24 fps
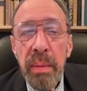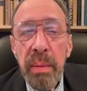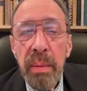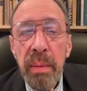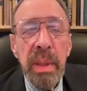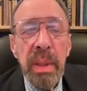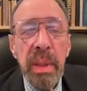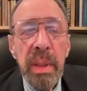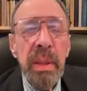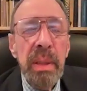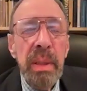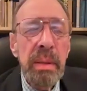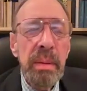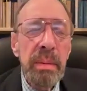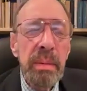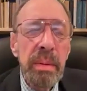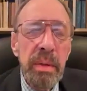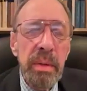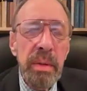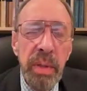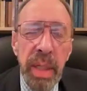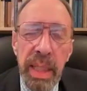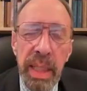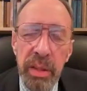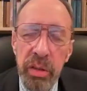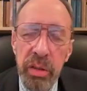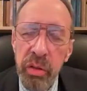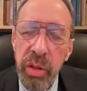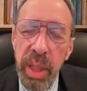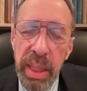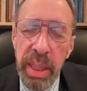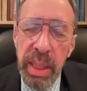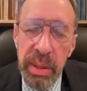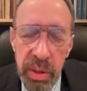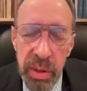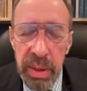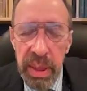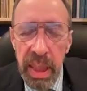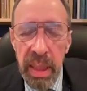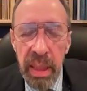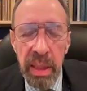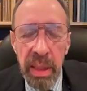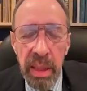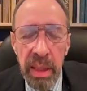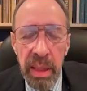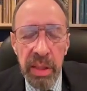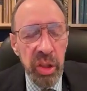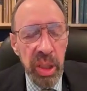He was a great
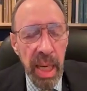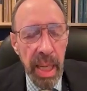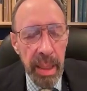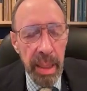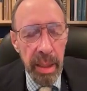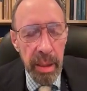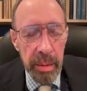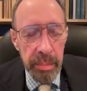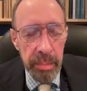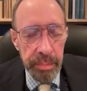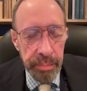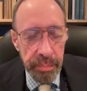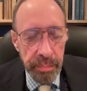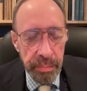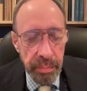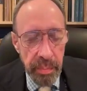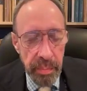transcendentalist scholar.